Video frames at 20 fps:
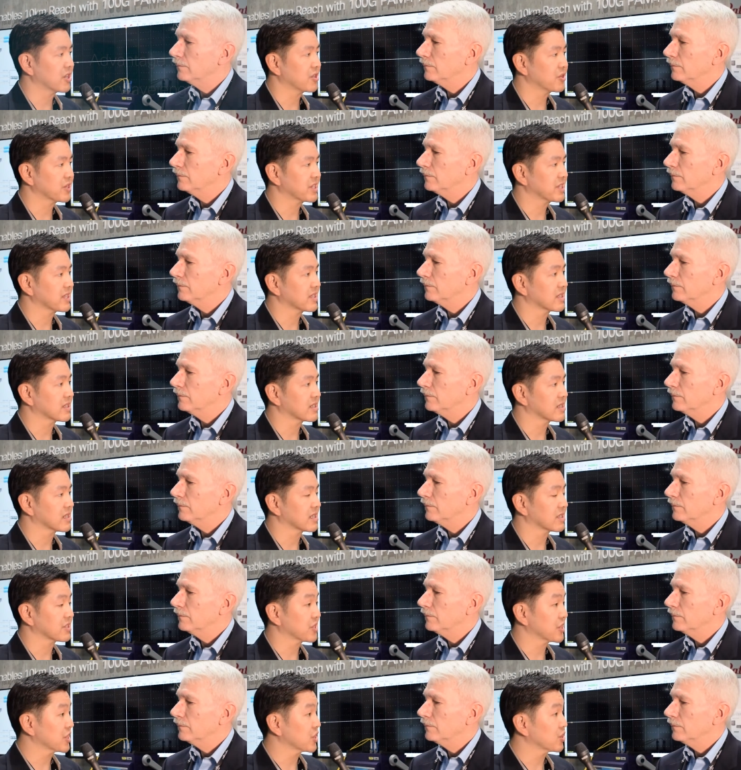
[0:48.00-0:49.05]
Speaker 1: one hundred gig
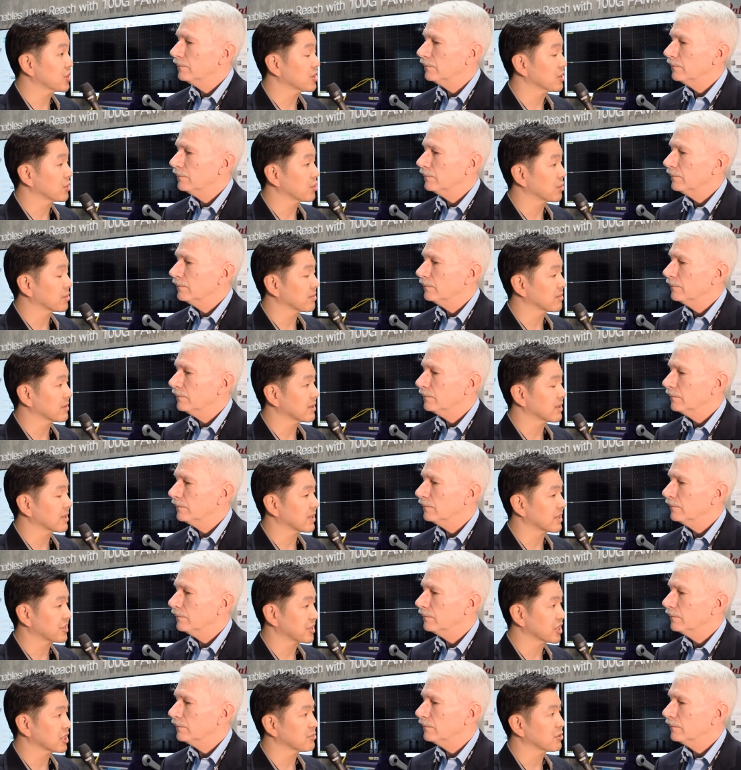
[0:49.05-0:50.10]
uh, single,
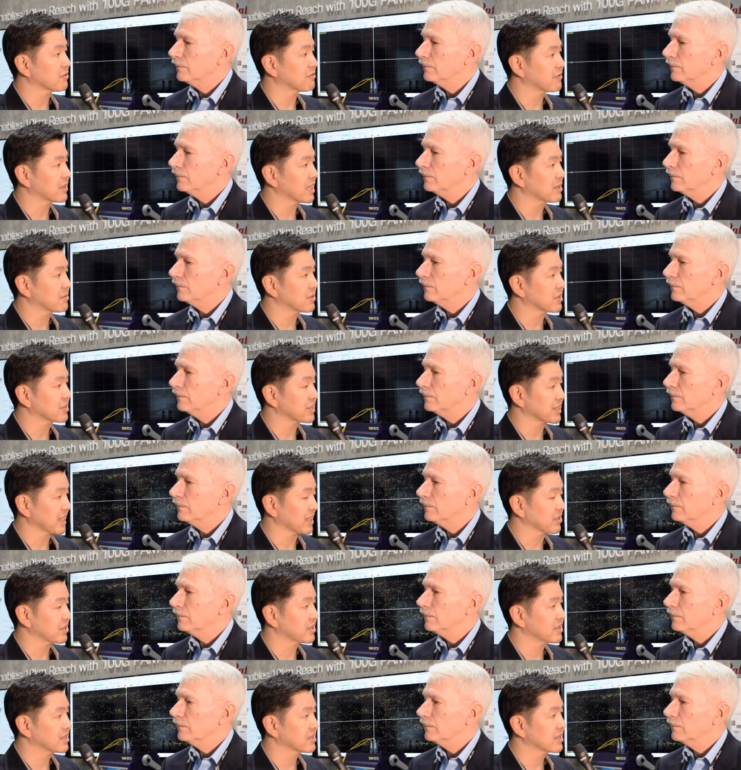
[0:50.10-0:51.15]
uh, single mode fiber
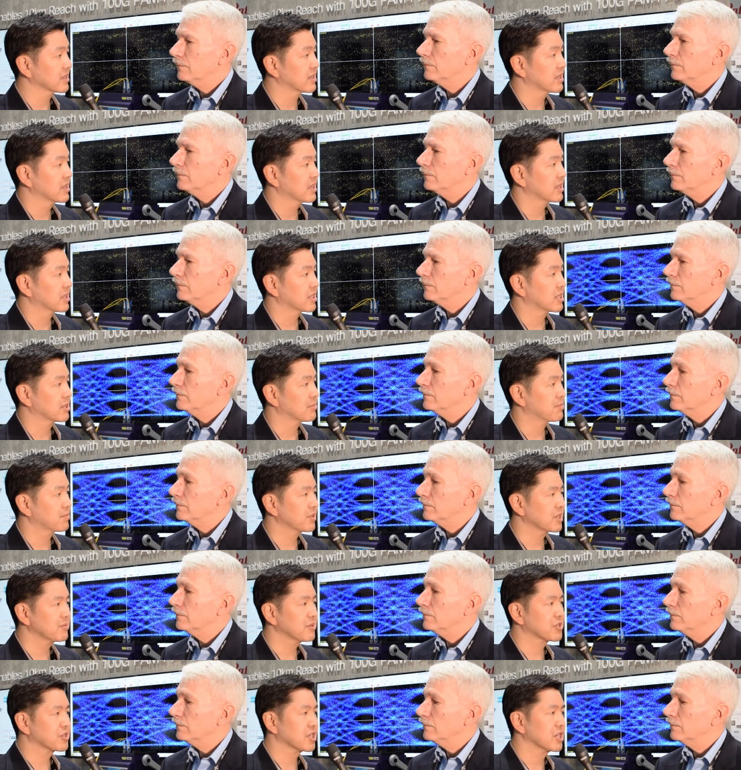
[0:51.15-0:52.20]
standards, they're
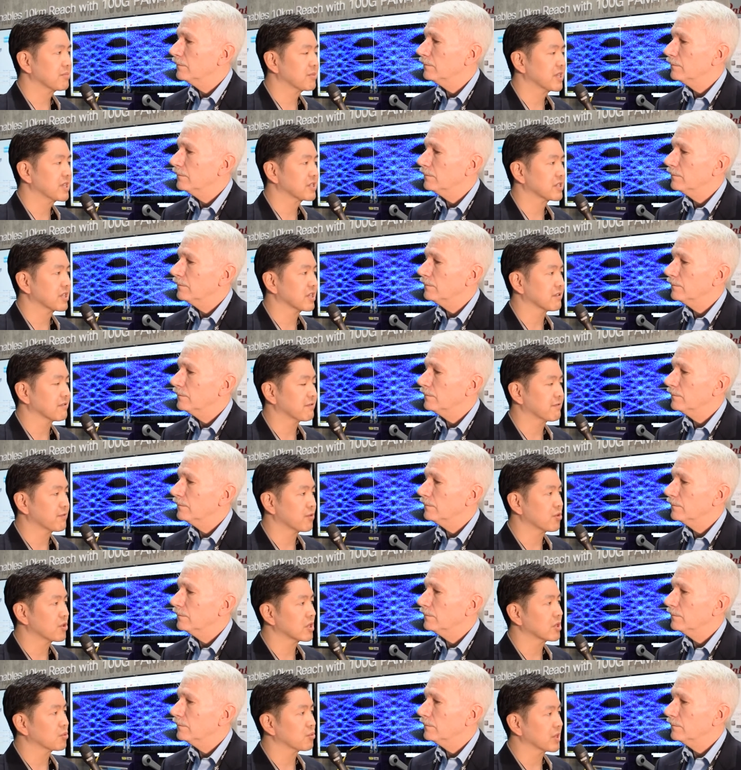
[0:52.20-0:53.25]
pretty much all based on
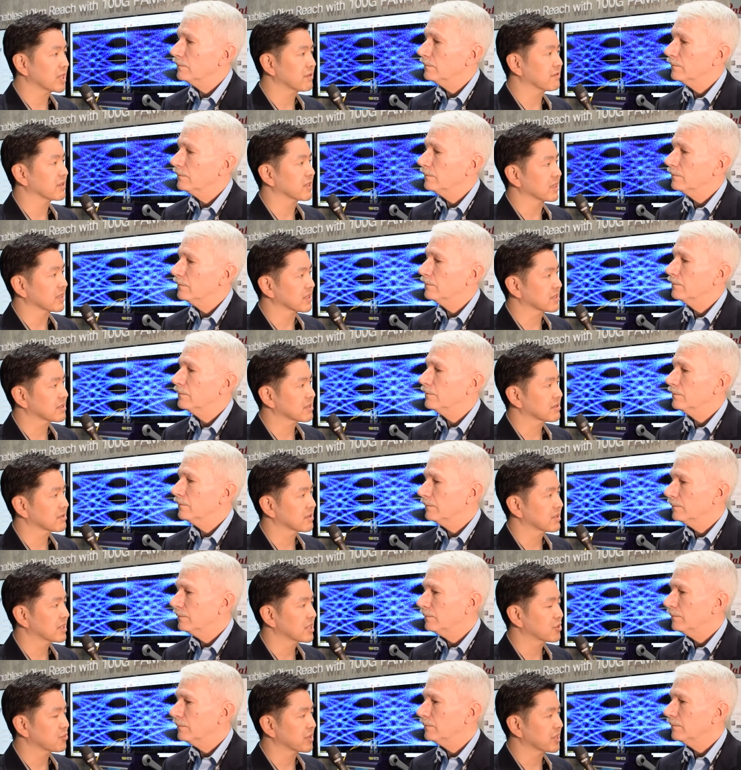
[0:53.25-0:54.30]
four wavelengths,
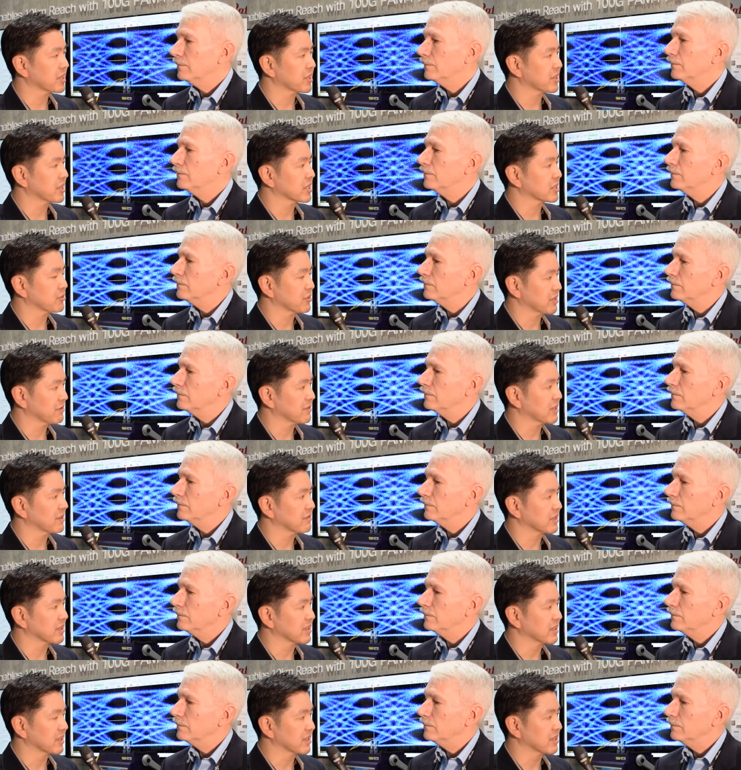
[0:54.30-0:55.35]
each one carrying
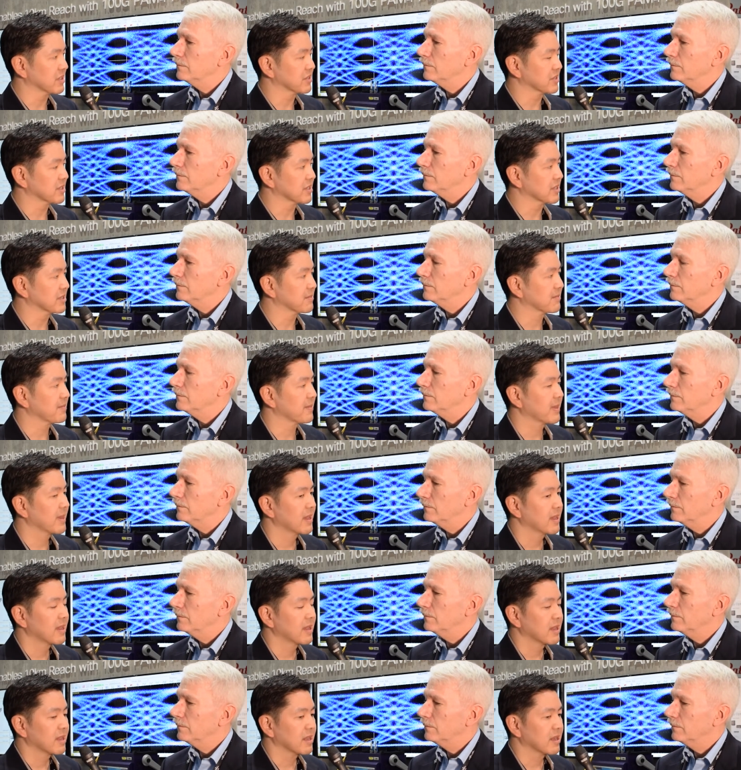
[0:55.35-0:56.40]
twenty-five gig N R Z.
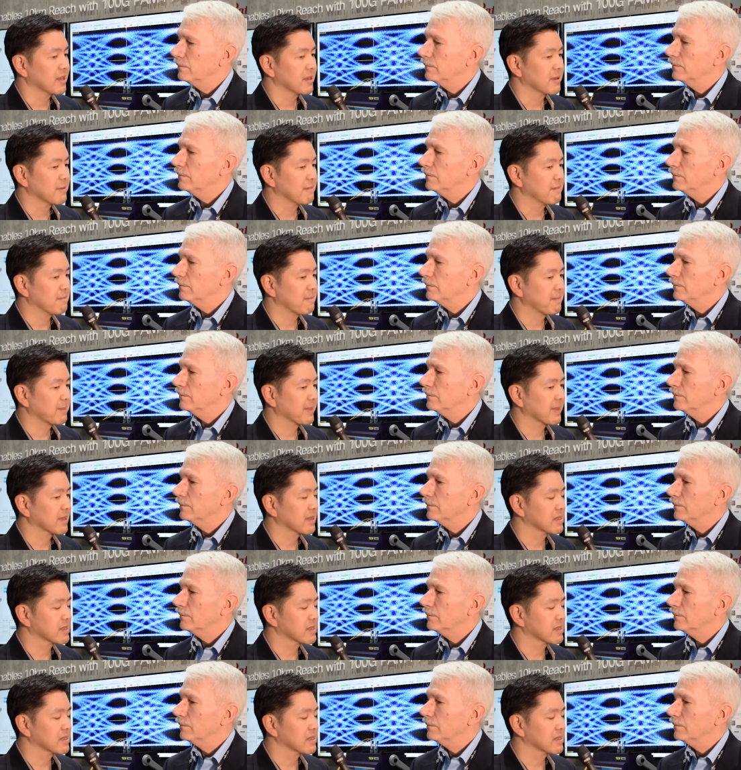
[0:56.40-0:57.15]
Um,